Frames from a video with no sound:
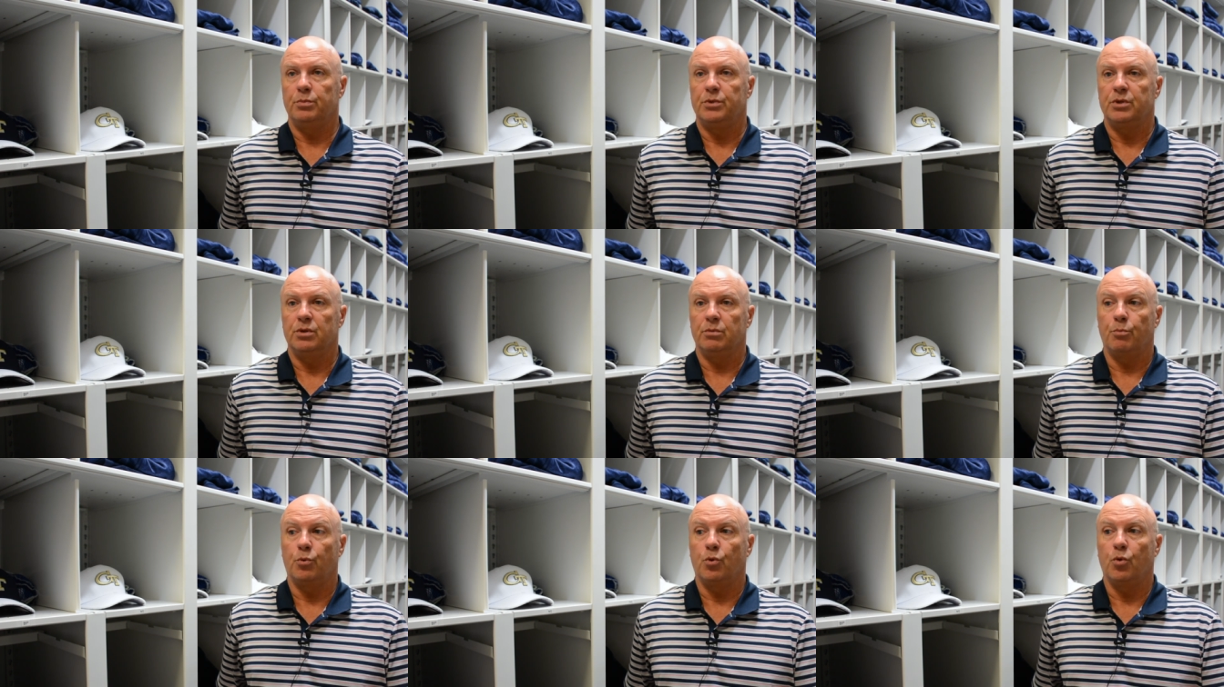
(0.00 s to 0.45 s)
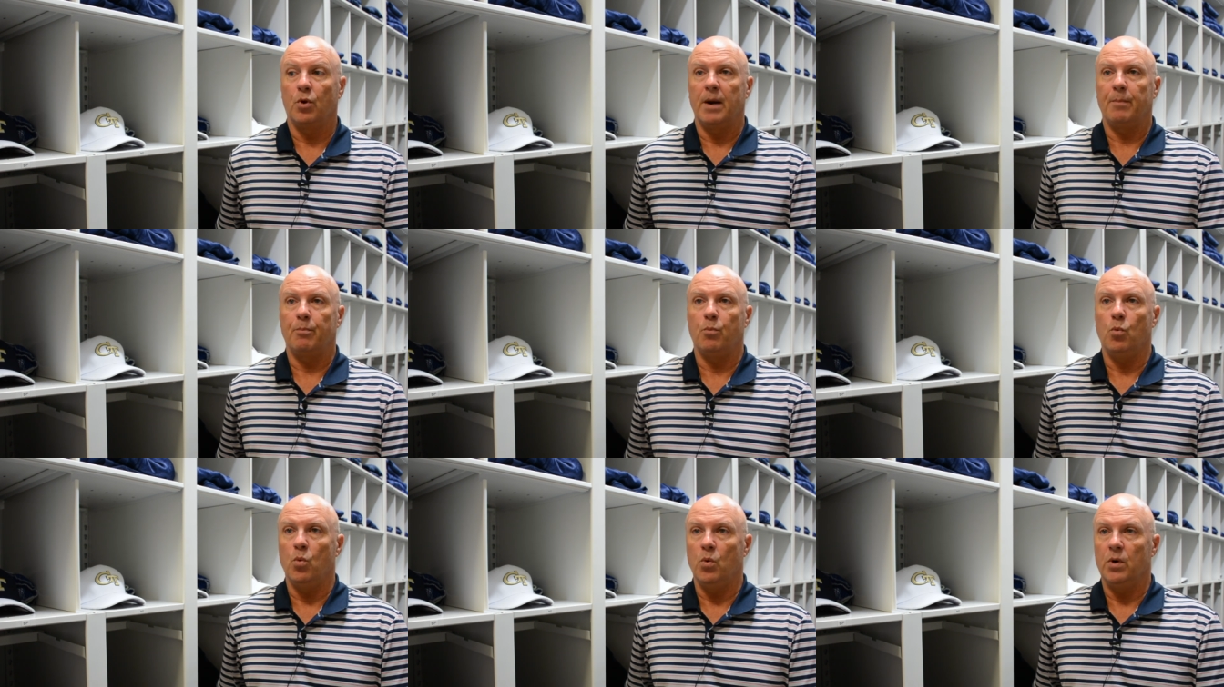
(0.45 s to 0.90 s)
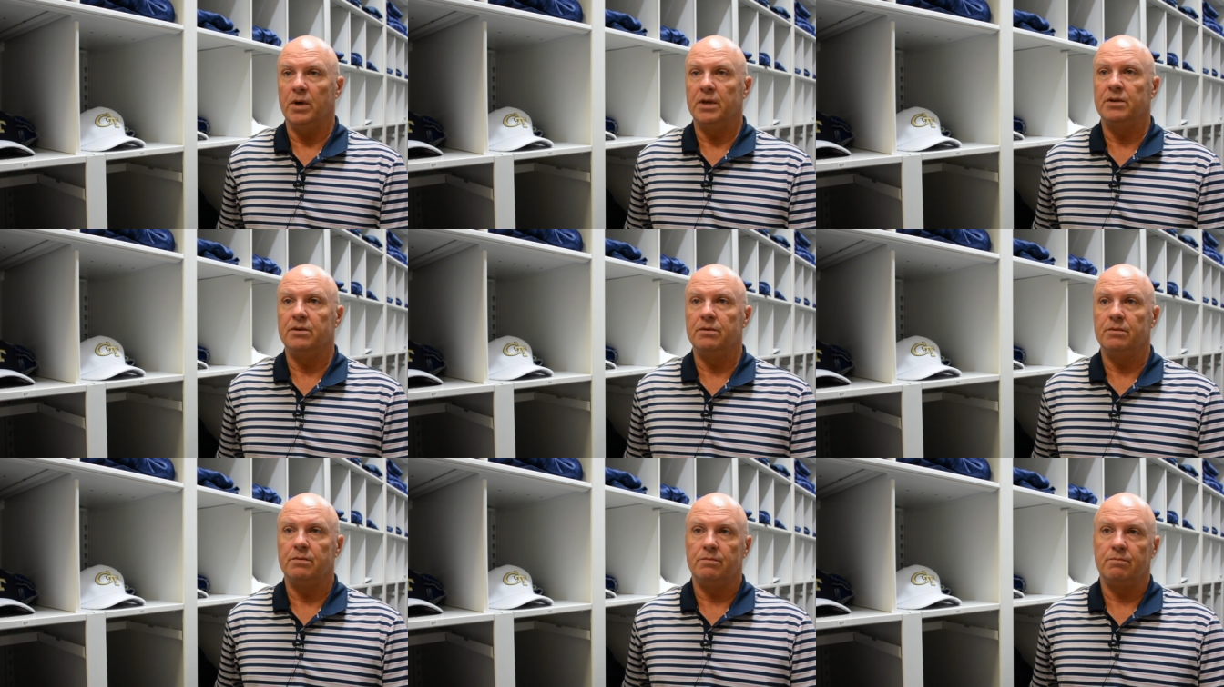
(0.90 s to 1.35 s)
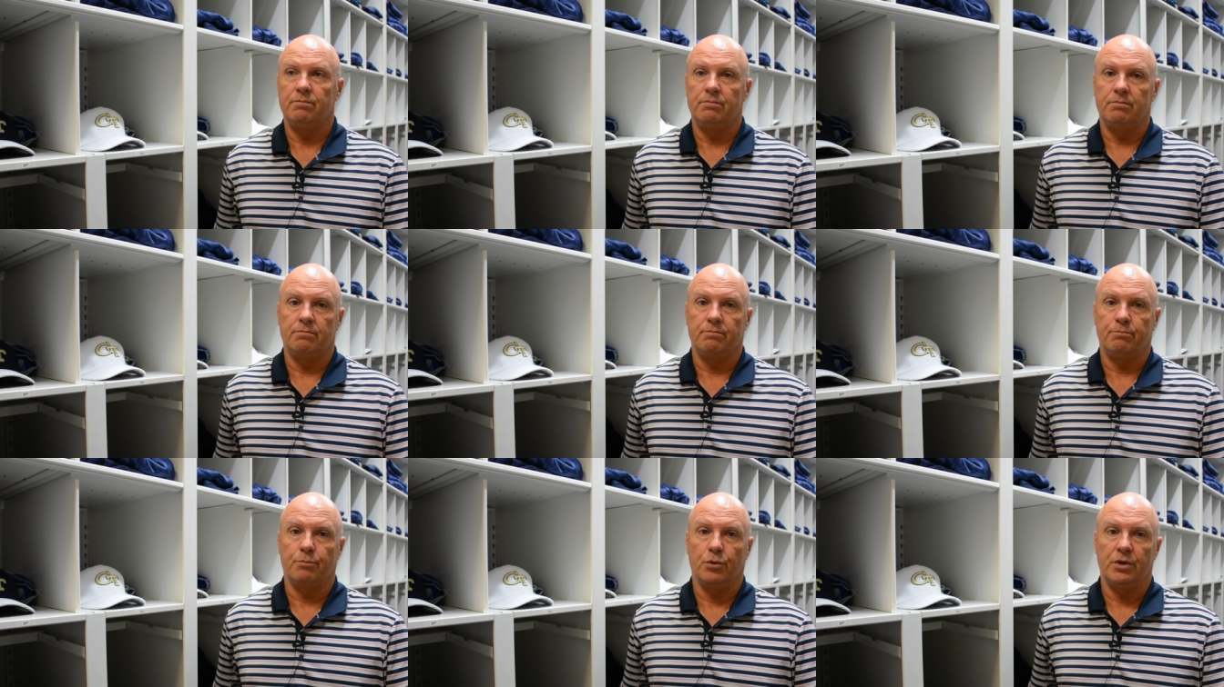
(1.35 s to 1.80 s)
to prep one
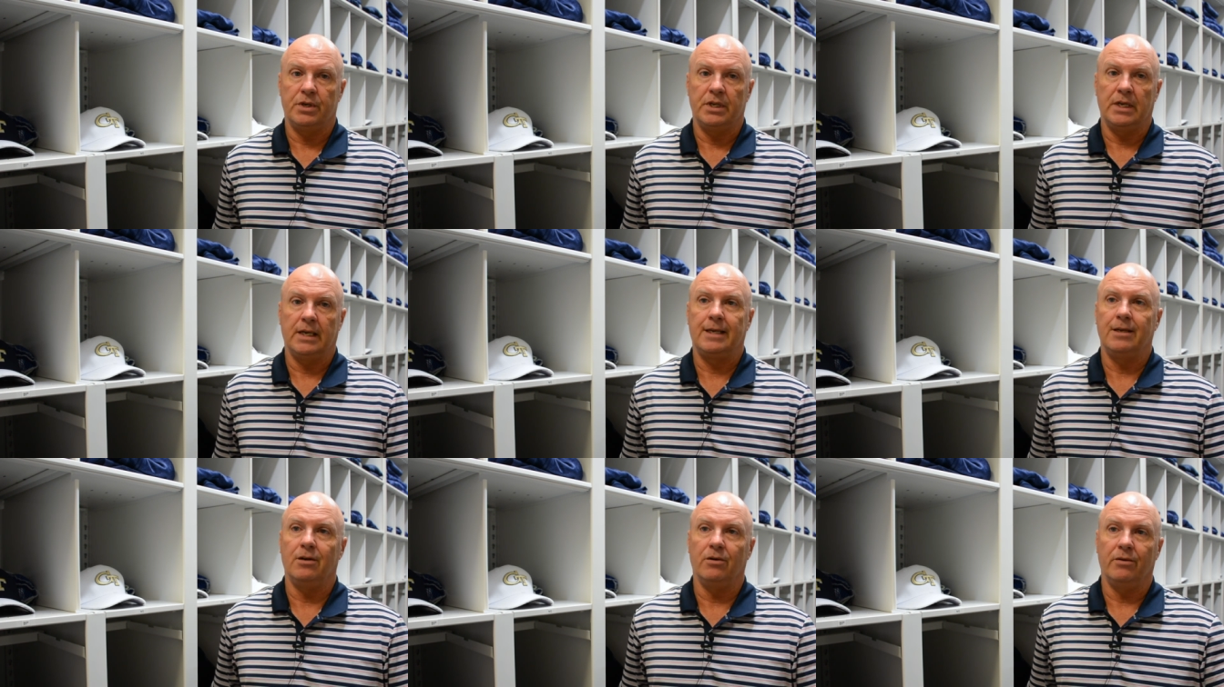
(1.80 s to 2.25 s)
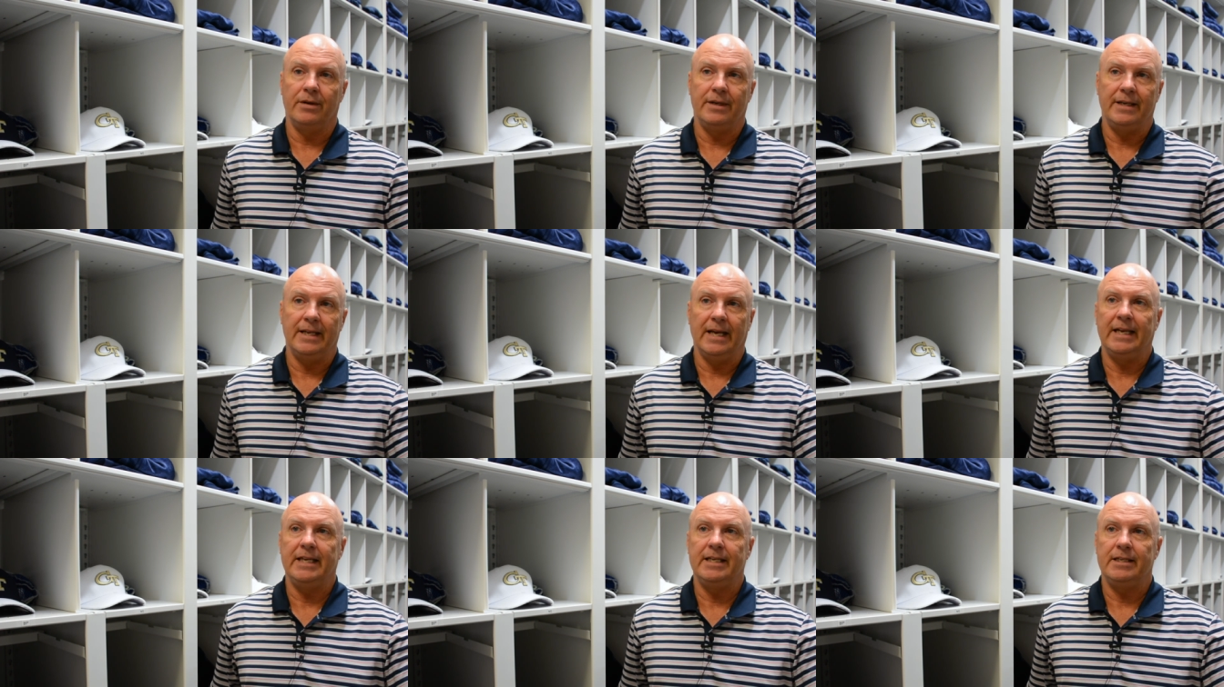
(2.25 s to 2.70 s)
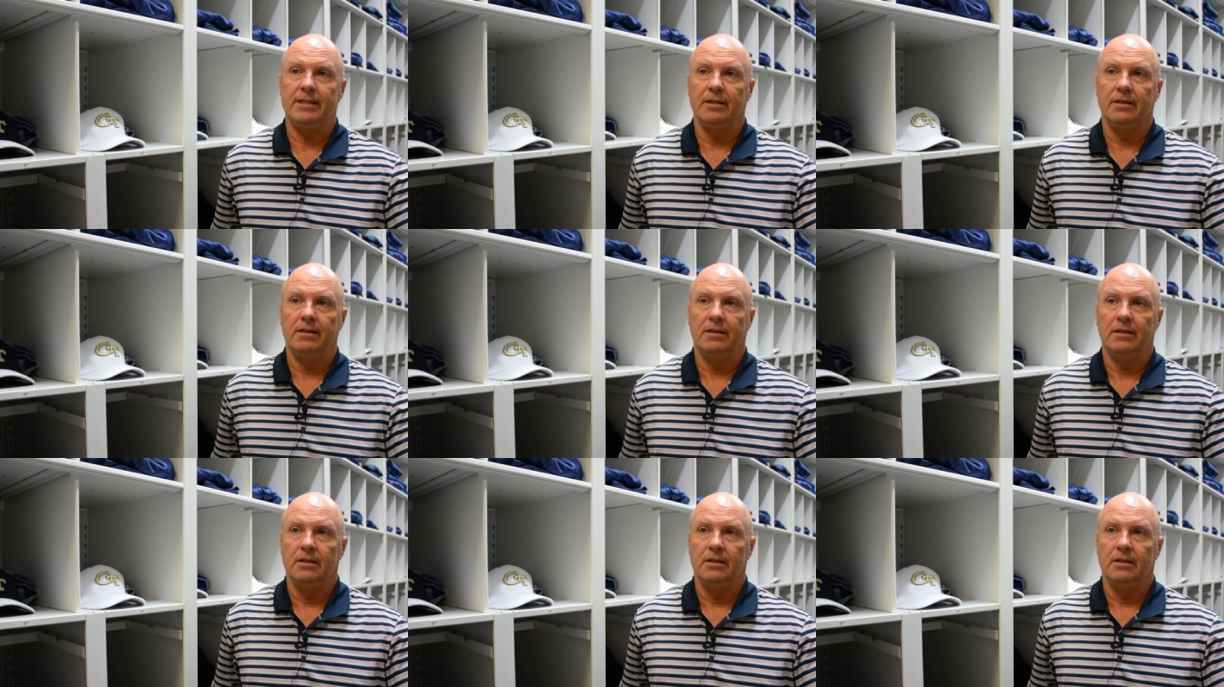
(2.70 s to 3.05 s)
particular date,